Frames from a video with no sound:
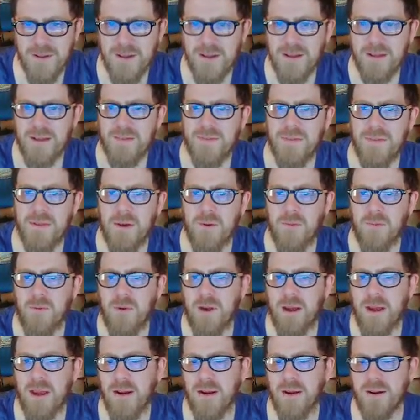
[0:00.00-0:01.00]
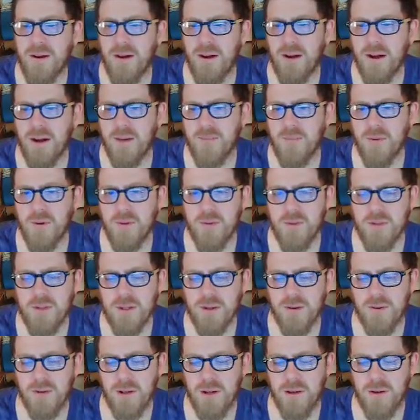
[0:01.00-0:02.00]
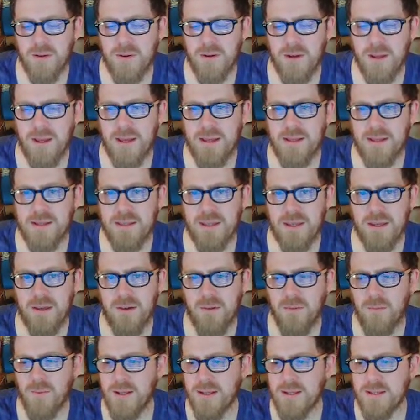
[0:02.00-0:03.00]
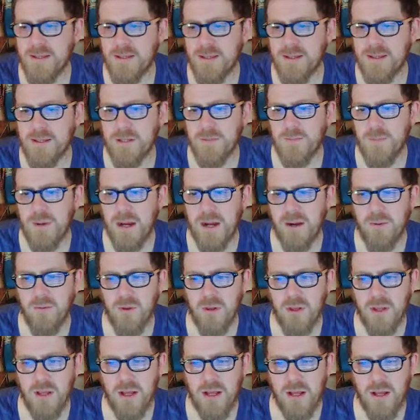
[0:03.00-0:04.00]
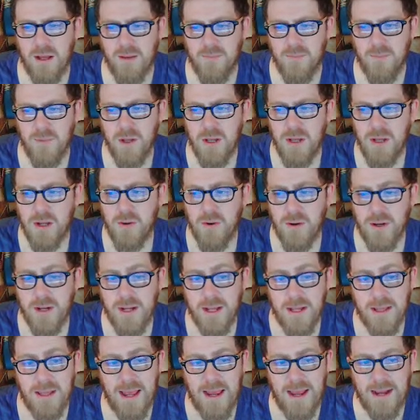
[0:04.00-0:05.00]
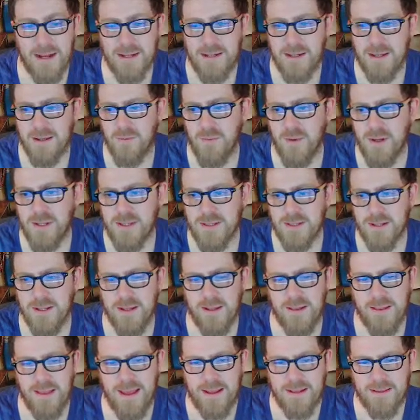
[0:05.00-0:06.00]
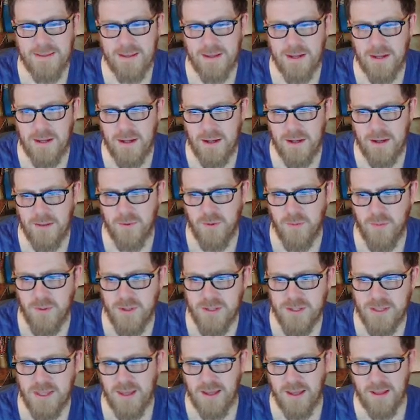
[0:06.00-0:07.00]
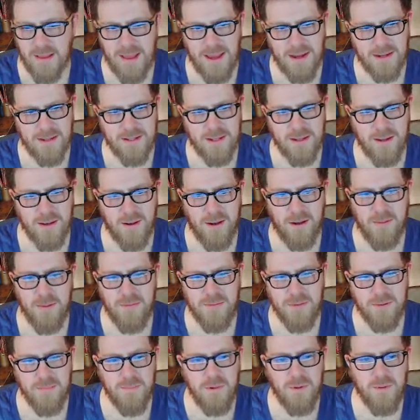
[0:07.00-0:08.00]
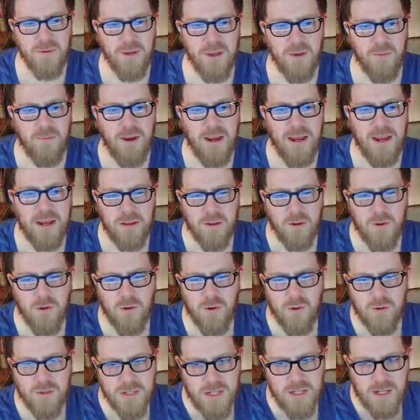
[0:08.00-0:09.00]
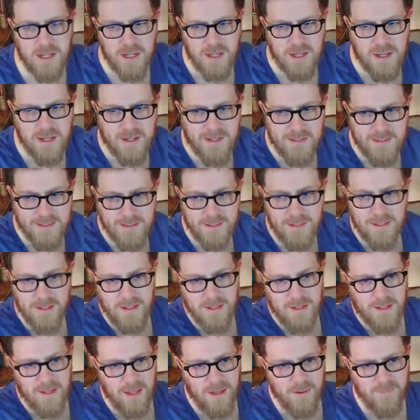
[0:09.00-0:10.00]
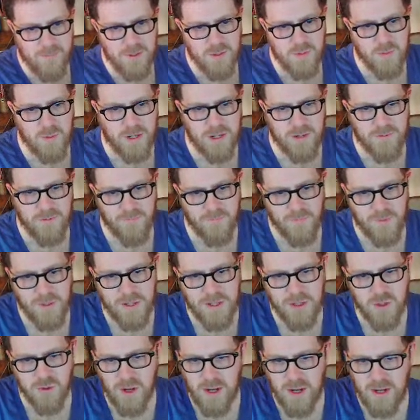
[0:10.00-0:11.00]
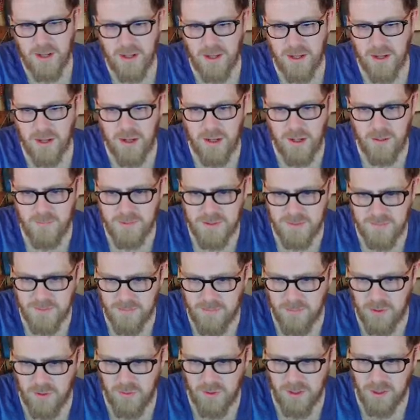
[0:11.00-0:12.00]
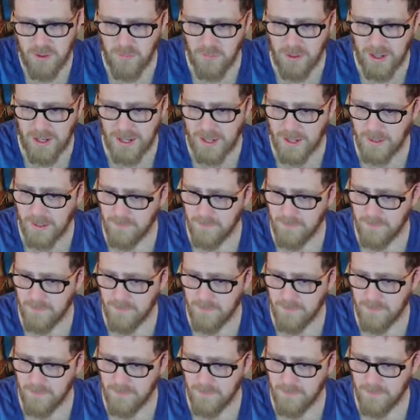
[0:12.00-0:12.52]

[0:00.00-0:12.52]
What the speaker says: The Orion Arm, also known as the Western Spiral Arm or Western Galactic Arm, was the galactic arm of the Milky Way local to Earth. It was one of 3 trailing arms of the Milky Way